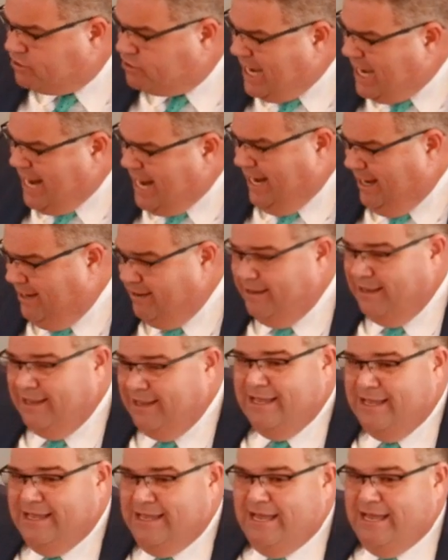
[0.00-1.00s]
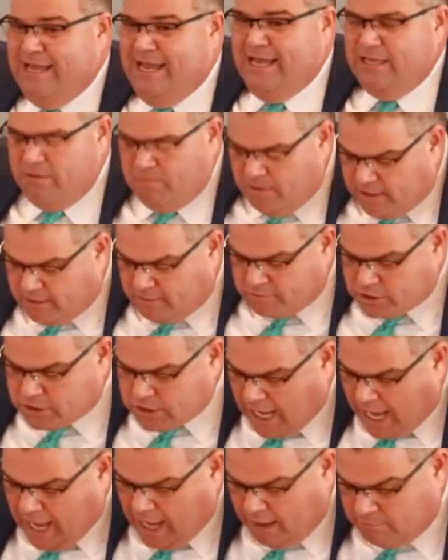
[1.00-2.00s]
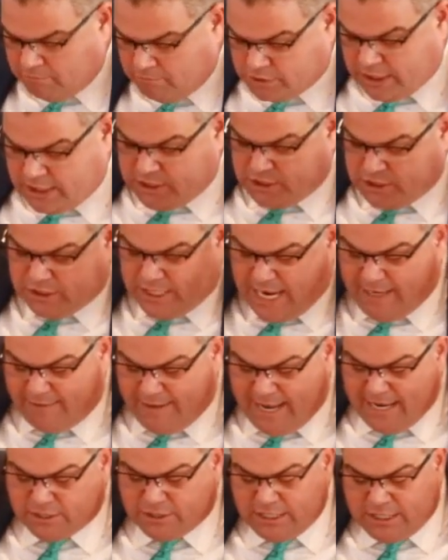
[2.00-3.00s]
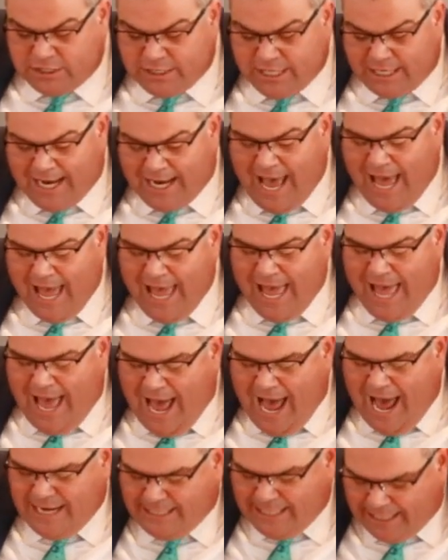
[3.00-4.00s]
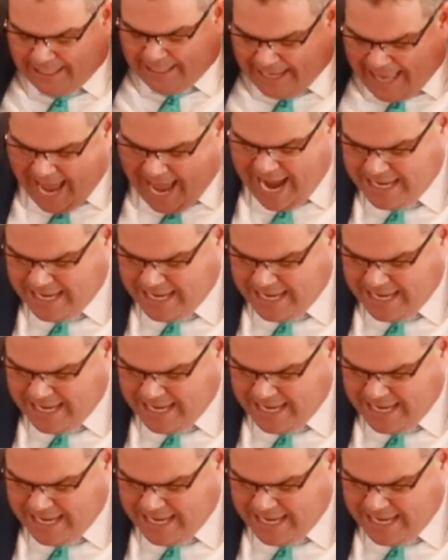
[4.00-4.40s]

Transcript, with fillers: it in the book of Psalms, he said this He said, I, I delight to